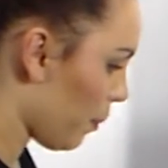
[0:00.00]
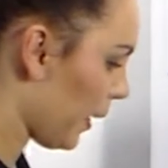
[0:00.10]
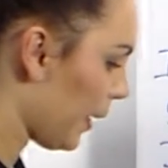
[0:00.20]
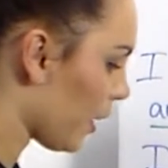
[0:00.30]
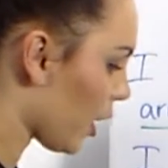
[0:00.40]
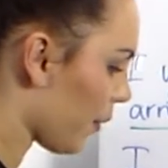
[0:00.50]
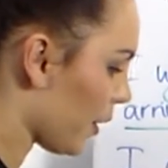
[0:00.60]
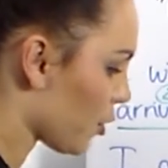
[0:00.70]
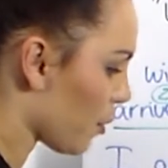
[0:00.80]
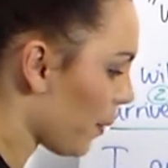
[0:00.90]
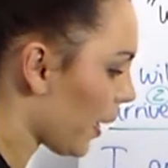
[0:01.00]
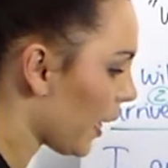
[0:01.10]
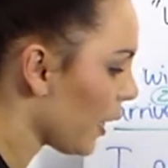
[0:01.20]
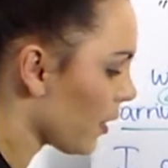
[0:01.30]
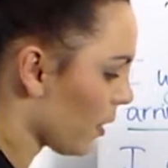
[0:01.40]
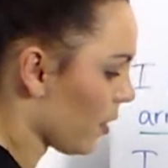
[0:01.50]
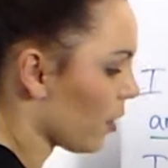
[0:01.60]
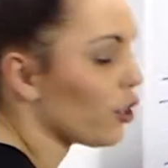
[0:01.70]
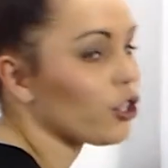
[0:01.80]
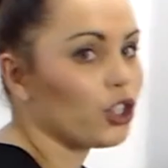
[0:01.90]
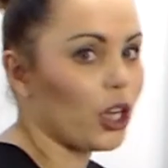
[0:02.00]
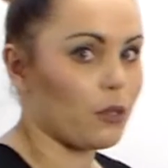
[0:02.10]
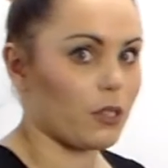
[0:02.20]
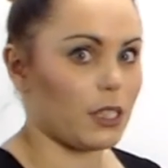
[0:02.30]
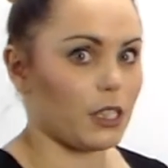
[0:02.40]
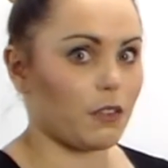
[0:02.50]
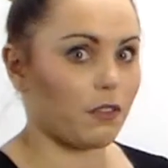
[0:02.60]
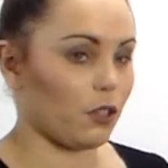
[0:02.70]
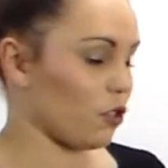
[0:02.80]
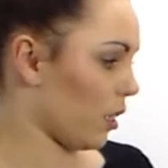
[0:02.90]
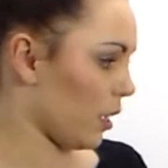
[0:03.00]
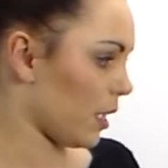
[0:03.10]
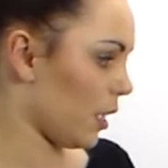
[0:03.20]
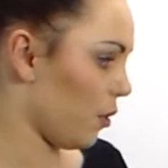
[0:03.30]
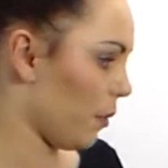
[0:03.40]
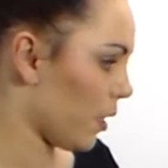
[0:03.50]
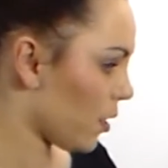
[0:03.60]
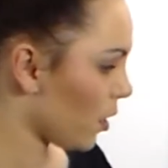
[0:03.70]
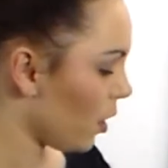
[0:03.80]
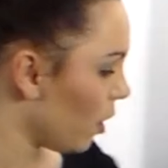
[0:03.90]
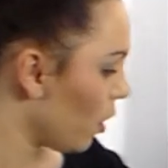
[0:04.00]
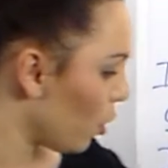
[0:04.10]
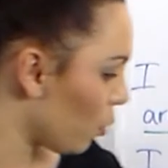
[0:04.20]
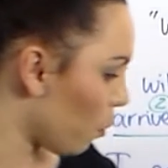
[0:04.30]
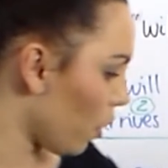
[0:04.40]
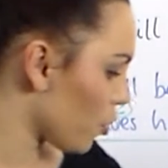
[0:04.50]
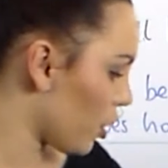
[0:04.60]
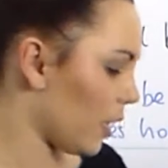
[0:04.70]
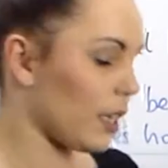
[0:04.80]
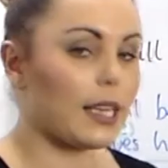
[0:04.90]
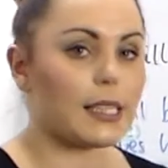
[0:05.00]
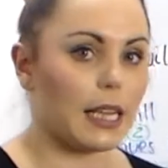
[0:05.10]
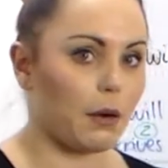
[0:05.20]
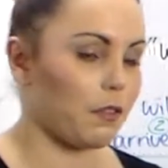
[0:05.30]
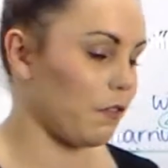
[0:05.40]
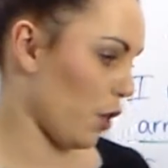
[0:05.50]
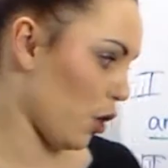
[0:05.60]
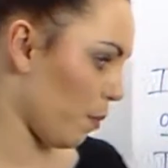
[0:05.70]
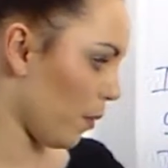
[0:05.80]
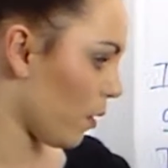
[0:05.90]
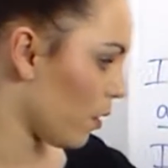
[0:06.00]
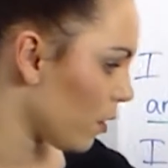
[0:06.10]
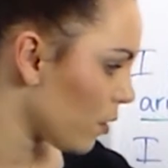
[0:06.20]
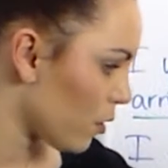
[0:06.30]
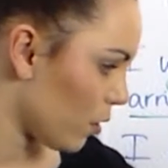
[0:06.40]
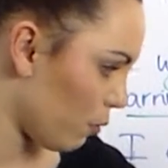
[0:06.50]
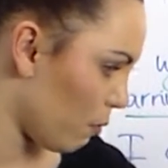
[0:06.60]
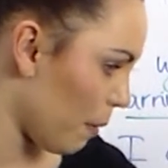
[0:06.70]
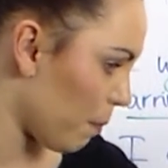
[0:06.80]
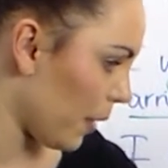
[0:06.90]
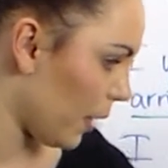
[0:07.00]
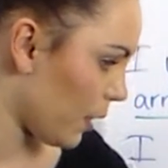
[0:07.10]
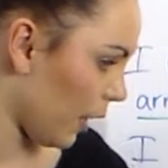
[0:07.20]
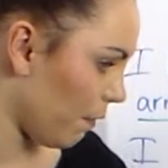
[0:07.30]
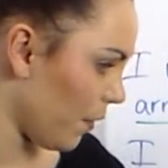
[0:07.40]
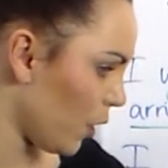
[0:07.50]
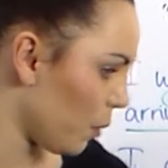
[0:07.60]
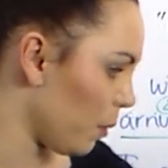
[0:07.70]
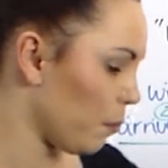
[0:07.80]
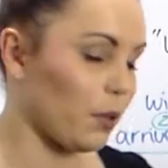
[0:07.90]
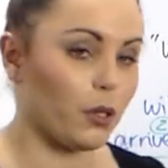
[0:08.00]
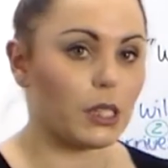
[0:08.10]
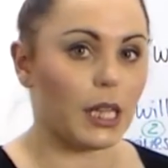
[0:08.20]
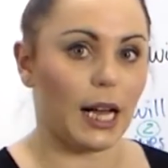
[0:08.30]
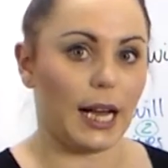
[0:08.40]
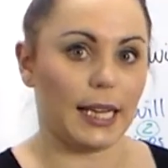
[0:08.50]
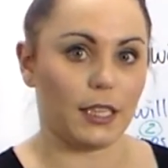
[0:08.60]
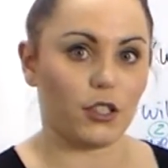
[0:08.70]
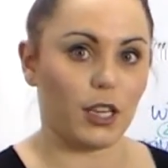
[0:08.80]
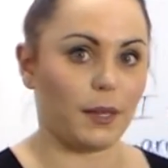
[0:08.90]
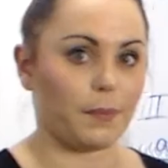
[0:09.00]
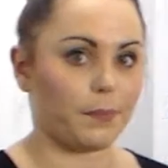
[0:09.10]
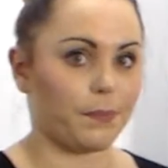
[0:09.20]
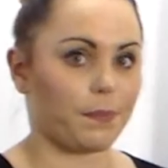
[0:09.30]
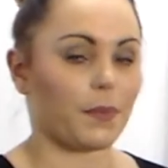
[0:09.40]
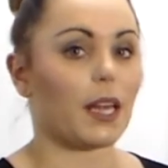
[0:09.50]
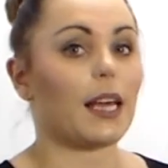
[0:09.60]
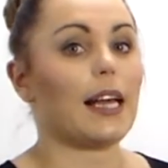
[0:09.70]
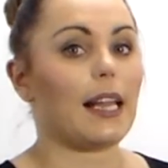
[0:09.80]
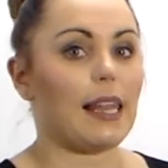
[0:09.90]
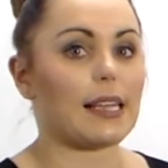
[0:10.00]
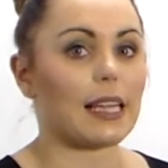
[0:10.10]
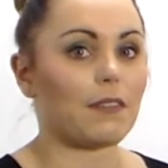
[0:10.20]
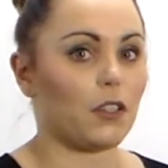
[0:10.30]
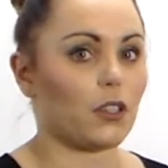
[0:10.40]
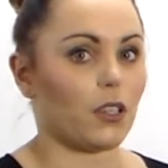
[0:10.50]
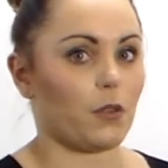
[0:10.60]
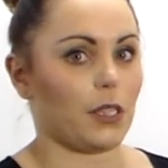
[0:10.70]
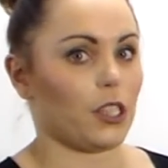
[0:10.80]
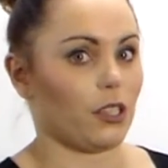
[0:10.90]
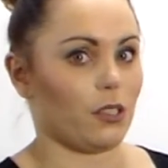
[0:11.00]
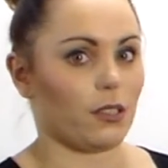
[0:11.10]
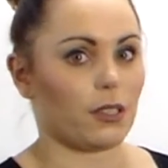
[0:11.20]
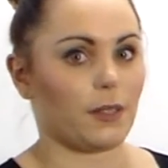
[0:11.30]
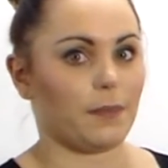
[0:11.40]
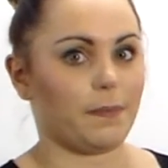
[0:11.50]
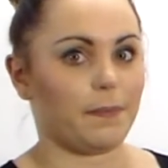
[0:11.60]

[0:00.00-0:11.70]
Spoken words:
Be going to be shows us it's the future continuous. Watching is our verb. So remember, it's our verb plus ing. Let's have a look at questions.